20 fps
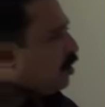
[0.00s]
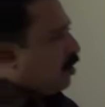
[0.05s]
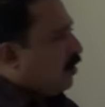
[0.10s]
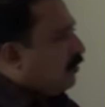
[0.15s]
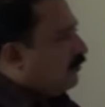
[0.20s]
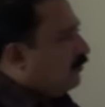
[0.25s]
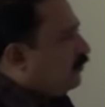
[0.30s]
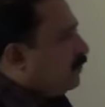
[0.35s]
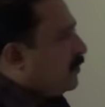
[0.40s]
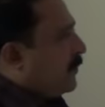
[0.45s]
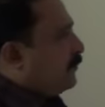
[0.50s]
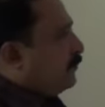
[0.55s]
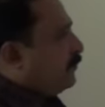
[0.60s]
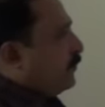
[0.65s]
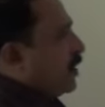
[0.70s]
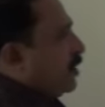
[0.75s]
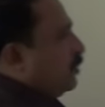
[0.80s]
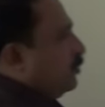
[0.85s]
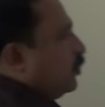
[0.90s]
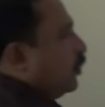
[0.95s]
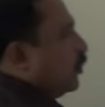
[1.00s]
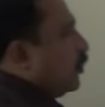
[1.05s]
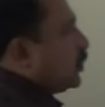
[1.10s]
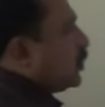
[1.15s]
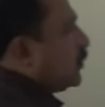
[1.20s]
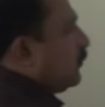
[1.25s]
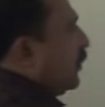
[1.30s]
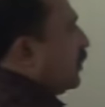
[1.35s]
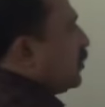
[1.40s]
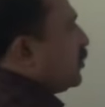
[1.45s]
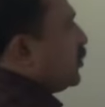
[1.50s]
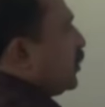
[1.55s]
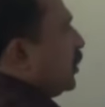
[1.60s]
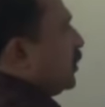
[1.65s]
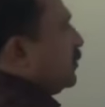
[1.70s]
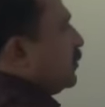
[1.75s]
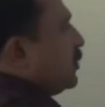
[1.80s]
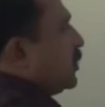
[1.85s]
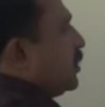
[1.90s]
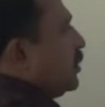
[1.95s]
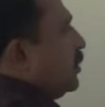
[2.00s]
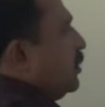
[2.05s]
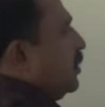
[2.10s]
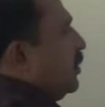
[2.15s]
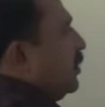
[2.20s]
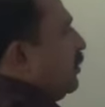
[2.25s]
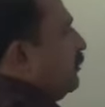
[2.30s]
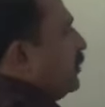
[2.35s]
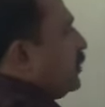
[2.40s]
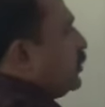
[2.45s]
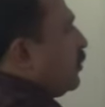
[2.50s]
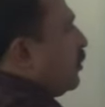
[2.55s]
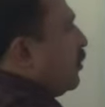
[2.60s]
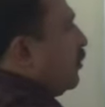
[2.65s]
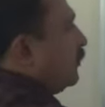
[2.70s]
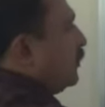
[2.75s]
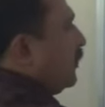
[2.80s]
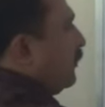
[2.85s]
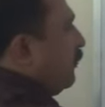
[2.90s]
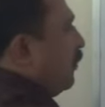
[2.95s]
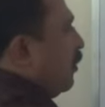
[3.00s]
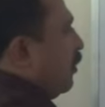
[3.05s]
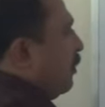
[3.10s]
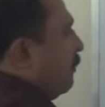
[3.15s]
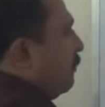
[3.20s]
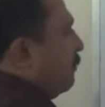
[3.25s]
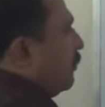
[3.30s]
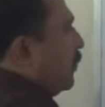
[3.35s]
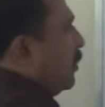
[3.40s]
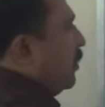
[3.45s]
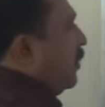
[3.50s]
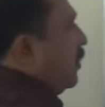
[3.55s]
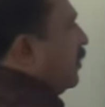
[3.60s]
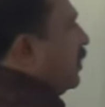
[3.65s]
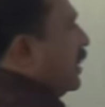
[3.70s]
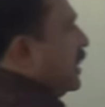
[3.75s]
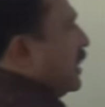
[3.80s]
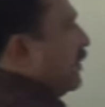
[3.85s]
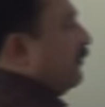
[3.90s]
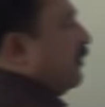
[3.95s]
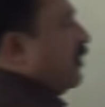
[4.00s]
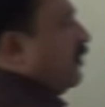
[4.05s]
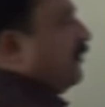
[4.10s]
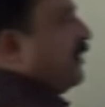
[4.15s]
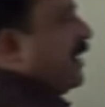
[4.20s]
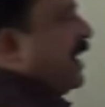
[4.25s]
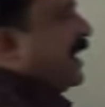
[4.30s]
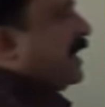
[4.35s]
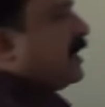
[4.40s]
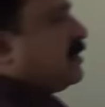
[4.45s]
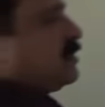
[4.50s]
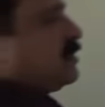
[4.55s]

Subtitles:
of those functions which are of the form f of